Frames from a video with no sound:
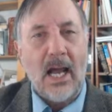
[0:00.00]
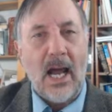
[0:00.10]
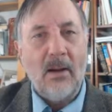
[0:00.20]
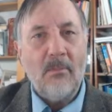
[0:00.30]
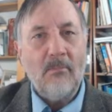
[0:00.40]

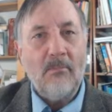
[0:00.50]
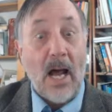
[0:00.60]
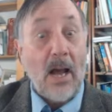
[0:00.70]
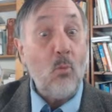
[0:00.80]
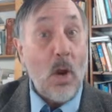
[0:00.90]

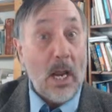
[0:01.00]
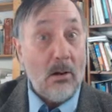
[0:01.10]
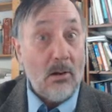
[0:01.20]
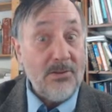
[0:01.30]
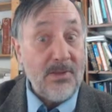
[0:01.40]

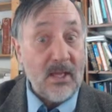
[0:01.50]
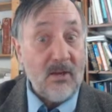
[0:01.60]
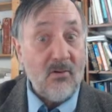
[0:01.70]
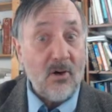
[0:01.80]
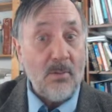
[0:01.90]
well,
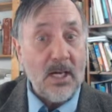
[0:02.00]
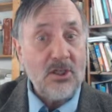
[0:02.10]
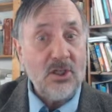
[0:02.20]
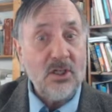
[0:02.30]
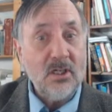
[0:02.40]
thank you very
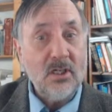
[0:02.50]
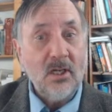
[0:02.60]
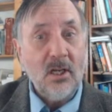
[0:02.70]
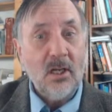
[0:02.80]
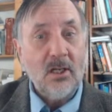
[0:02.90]
much.
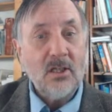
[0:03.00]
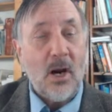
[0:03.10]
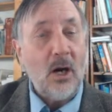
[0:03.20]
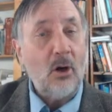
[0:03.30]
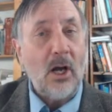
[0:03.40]

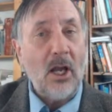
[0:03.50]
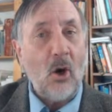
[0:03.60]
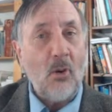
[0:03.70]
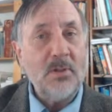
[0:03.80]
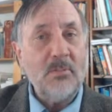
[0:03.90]
Tomorrow I
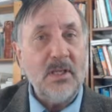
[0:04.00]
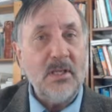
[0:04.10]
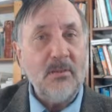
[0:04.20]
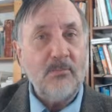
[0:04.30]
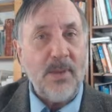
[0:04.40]
hope to
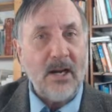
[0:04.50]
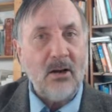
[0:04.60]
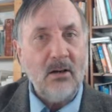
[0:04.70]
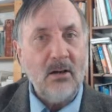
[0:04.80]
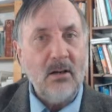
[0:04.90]
be
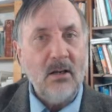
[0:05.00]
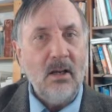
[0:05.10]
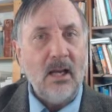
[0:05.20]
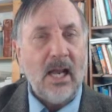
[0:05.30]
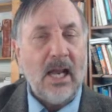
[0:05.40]
better,
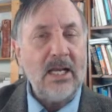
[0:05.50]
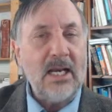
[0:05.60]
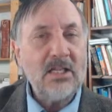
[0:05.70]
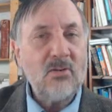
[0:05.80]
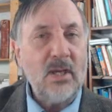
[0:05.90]
and
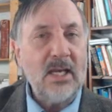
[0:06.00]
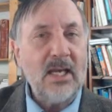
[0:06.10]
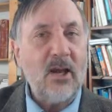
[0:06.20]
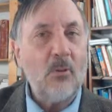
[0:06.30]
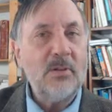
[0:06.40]
next week
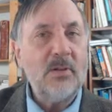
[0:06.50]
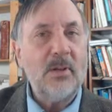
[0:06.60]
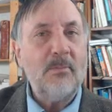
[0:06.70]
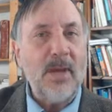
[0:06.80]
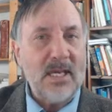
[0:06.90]
I hope to
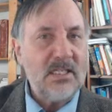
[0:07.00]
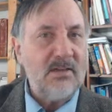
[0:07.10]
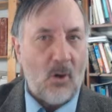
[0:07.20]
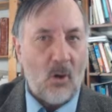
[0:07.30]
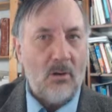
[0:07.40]
be best
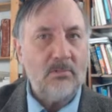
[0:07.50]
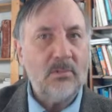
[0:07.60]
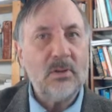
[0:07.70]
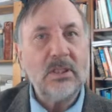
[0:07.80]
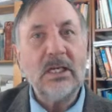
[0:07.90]
of all.
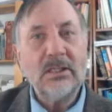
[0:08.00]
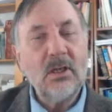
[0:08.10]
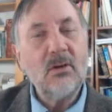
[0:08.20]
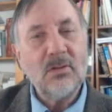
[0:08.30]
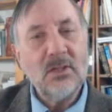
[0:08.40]
Okay,
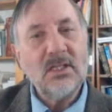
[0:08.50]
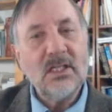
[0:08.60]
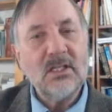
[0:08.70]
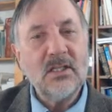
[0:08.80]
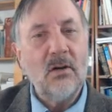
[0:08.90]
so you
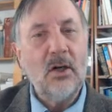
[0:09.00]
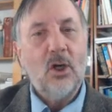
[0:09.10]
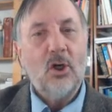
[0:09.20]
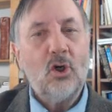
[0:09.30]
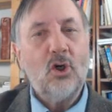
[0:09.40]
see, so
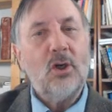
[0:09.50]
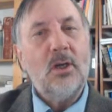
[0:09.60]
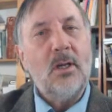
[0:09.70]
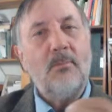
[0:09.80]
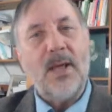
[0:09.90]

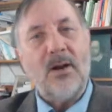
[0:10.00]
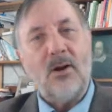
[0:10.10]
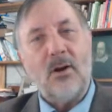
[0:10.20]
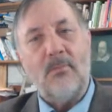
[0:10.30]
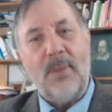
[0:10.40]
good,
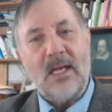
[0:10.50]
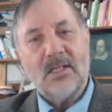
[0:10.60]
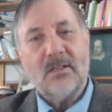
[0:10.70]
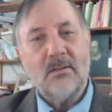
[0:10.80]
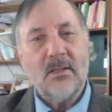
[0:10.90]
better,
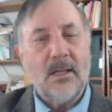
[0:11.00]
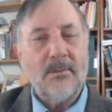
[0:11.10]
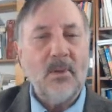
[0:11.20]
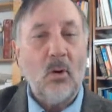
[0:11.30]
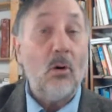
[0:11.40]
best.
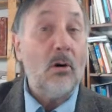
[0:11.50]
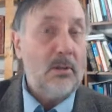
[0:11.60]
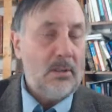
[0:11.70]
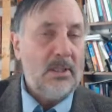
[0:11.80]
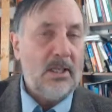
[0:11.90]
Okay, or
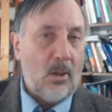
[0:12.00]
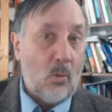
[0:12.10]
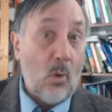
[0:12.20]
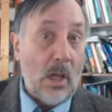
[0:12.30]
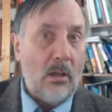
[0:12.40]

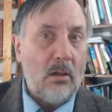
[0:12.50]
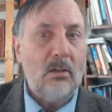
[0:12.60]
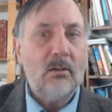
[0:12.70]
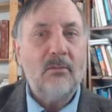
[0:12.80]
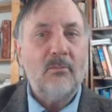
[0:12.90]
well,
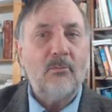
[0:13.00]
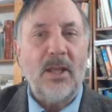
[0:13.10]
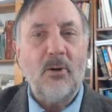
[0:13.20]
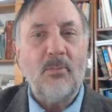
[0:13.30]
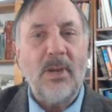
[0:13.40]

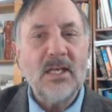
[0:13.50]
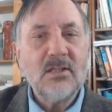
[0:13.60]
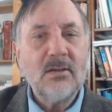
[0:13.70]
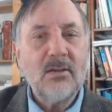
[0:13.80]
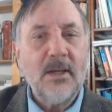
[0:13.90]
better,
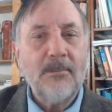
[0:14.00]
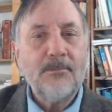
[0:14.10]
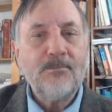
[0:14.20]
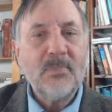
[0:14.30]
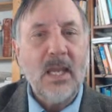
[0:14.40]
best. Okay.
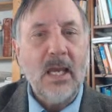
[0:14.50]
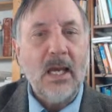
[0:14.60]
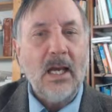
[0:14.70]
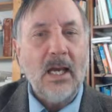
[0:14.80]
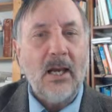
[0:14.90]

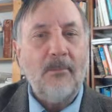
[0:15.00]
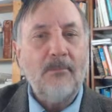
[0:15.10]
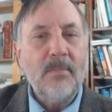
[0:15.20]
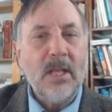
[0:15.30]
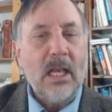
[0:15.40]

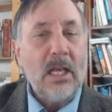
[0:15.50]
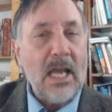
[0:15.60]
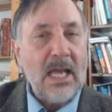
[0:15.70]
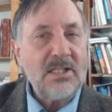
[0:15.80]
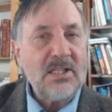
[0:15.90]

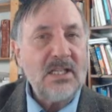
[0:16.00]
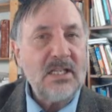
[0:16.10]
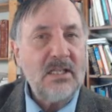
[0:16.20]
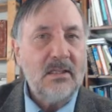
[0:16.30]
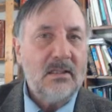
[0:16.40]
Less,
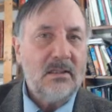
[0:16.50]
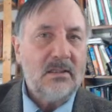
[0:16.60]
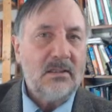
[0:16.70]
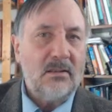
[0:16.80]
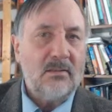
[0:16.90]

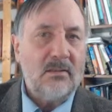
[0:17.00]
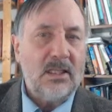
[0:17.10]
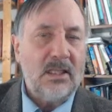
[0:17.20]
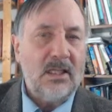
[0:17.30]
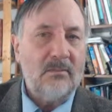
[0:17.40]

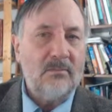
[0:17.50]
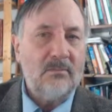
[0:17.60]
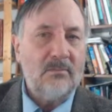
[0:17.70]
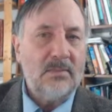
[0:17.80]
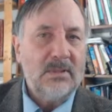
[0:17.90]

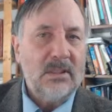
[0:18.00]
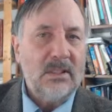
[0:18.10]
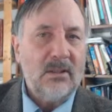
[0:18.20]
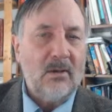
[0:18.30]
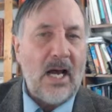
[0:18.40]

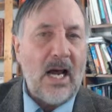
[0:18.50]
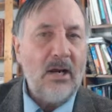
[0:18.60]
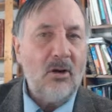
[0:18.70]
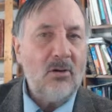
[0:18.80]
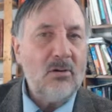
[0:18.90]

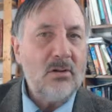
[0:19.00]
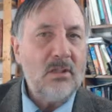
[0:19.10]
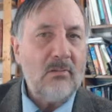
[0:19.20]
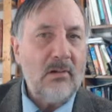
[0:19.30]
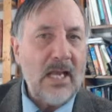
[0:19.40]
I
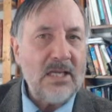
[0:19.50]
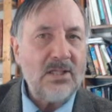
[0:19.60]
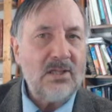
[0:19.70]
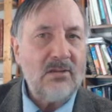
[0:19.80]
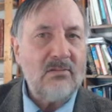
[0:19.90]
earned
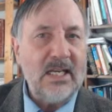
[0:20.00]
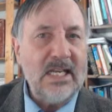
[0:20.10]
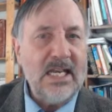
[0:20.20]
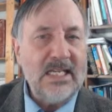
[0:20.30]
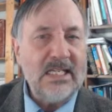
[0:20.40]
less than
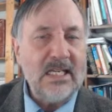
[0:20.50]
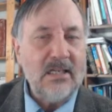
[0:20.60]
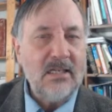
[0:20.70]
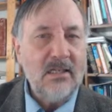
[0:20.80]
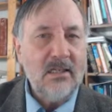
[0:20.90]
he
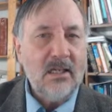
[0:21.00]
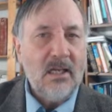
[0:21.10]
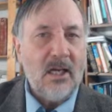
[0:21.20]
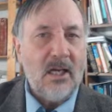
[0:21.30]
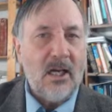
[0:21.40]
did.
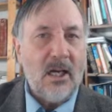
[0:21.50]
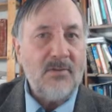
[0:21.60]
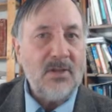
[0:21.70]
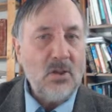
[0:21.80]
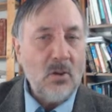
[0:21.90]

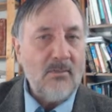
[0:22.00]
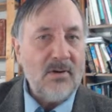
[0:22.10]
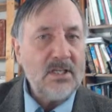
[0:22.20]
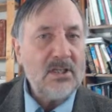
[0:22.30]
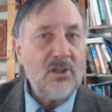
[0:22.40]
Of the two of
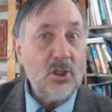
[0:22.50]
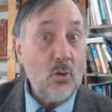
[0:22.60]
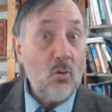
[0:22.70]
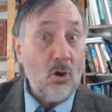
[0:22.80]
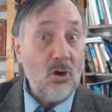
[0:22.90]
us,
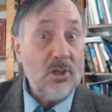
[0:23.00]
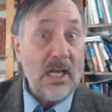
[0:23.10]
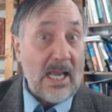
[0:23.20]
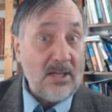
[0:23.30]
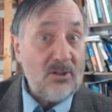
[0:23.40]
you earned
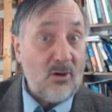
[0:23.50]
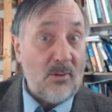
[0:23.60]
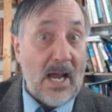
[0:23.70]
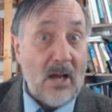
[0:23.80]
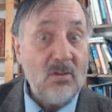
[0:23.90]
the lesser
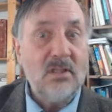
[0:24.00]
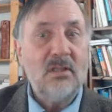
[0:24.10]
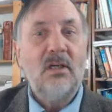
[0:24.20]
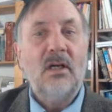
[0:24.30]
amount,